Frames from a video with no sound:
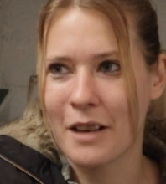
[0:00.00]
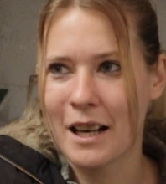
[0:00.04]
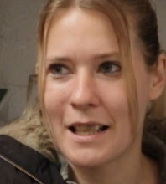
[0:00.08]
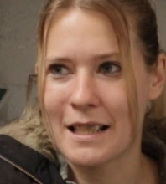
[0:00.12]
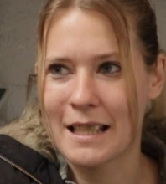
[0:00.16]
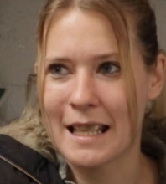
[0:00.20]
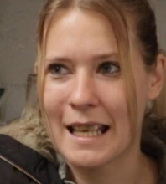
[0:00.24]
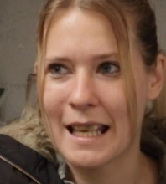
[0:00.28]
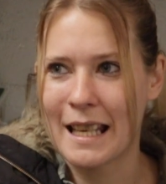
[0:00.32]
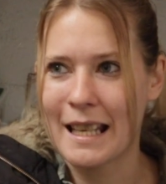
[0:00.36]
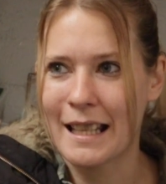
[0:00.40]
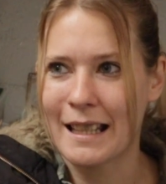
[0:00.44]

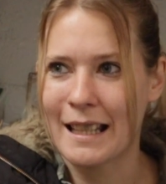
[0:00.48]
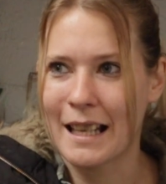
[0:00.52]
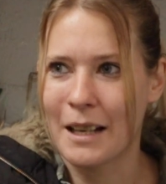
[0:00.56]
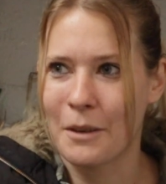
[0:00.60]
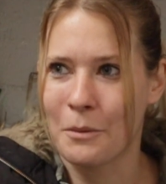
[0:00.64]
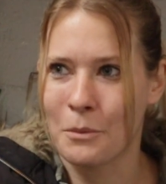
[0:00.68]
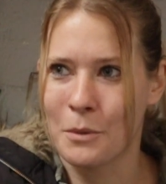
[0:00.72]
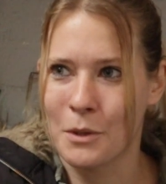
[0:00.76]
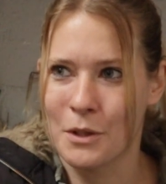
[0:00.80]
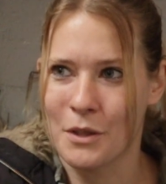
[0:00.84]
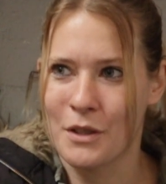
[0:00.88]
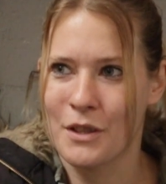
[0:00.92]
ready.
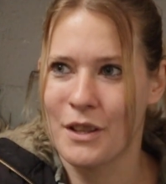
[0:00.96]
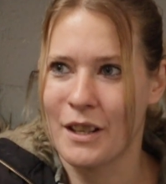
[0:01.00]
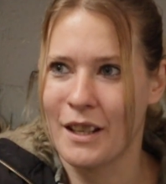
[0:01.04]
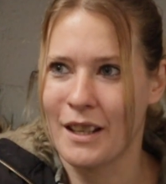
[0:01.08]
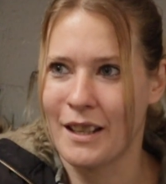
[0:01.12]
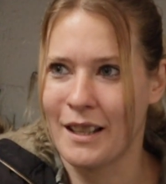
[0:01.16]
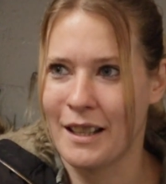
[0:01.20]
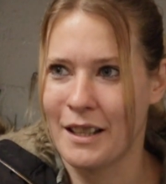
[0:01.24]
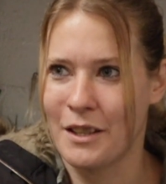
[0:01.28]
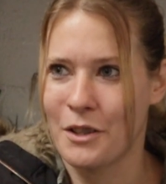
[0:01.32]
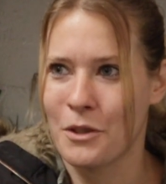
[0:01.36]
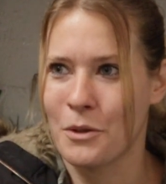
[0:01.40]
That was
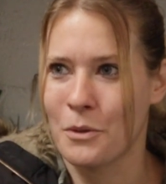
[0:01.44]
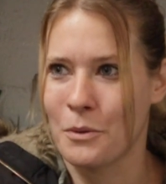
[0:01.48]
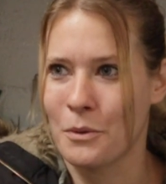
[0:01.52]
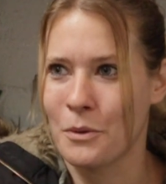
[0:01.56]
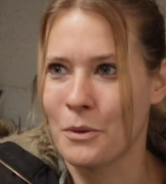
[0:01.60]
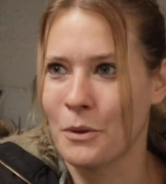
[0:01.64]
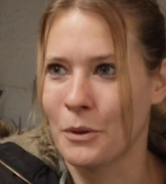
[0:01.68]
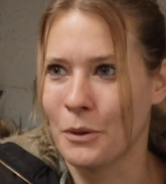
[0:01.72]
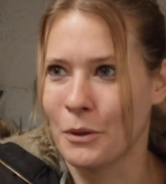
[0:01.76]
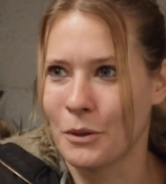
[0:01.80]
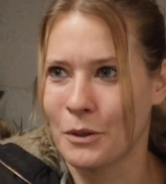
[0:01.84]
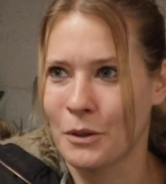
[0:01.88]
the initial
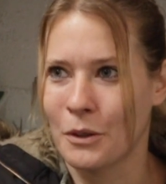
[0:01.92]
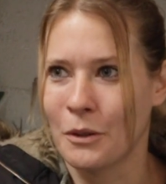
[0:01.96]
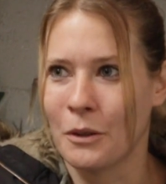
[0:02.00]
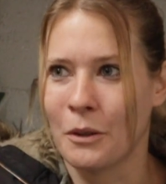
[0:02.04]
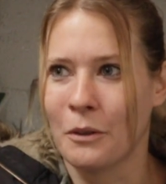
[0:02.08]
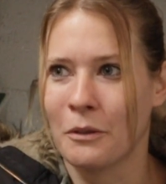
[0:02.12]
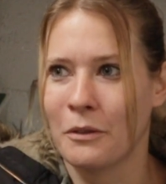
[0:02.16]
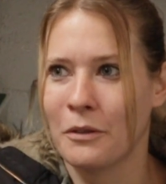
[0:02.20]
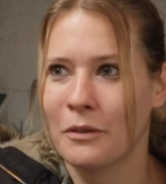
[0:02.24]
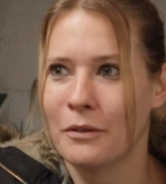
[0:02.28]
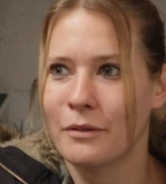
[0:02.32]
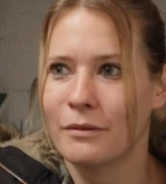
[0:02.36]
thought
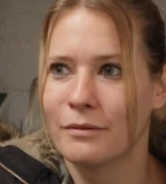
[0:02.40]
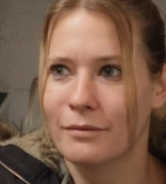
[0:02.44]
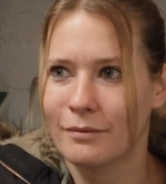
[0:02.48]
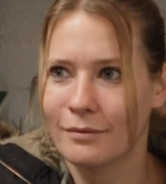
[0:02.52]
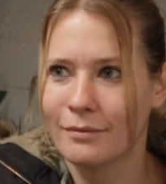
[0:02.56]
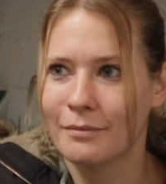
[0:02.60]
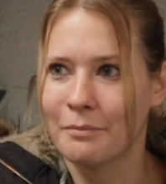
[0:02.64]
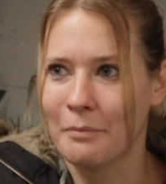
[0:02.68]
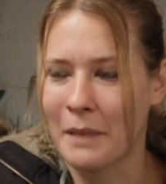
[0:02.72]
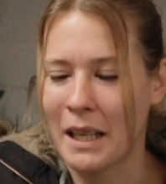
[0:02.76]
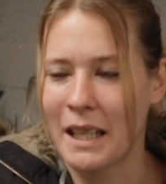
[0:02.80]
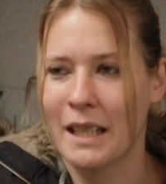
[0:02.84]
of
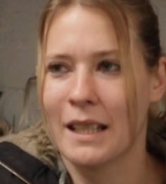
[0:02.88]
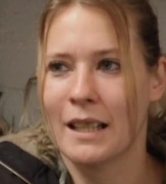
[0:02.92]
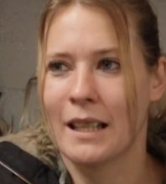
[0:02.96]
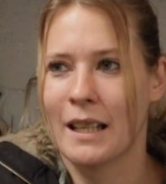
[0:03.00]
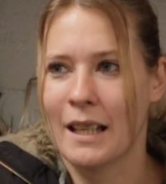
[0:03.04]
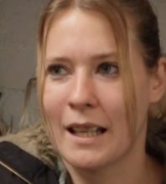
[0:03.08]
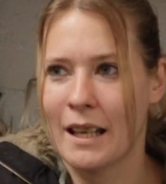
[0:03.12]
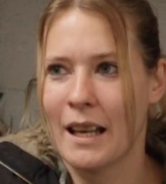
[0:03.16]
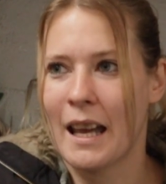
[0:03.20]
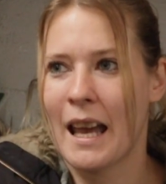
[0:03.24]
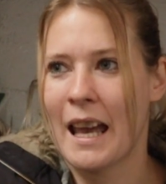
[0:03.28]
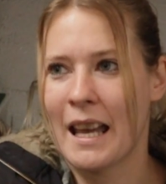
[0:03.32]
making
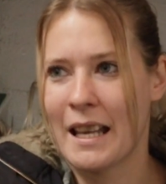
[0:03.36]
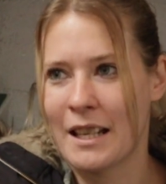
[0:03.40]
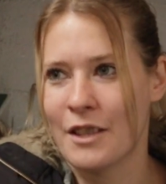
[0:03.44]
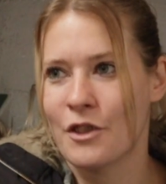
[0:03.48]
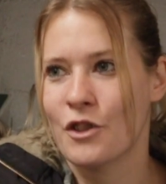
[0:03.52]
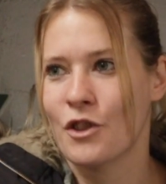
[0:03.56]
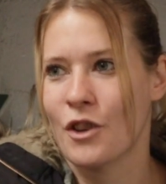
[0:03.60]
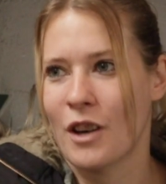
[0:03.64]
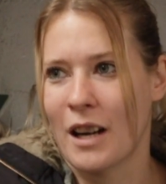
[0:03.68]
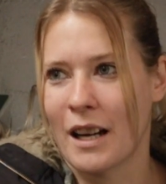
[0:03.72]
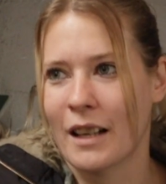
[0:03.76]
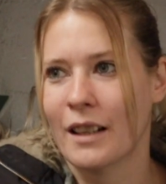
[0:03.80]
it a
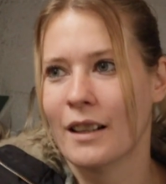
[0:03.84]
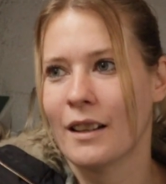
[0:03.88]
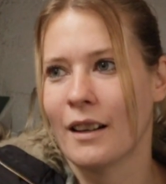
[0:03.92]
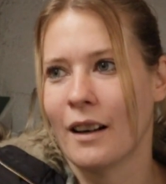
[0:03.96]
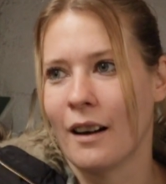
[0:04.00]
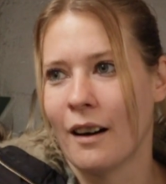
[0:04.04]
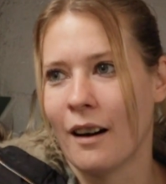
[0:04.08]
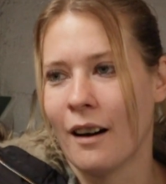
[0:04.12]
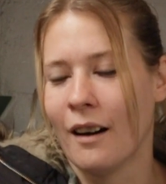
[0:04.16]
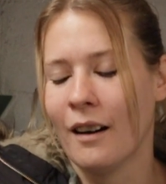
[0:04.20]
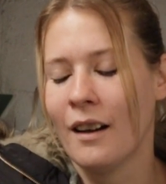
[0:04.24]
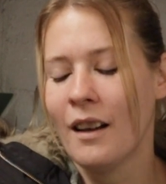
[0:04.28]
track
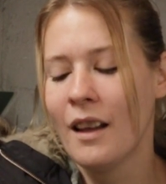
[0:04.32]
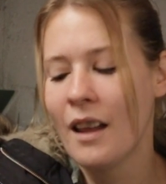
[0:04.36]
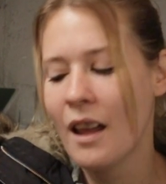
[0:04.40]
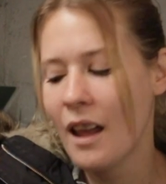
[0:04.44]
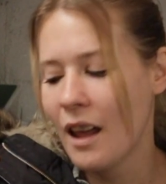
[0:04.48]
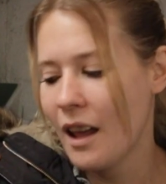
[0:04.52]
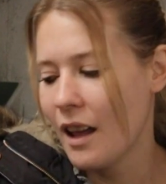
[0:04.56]
car,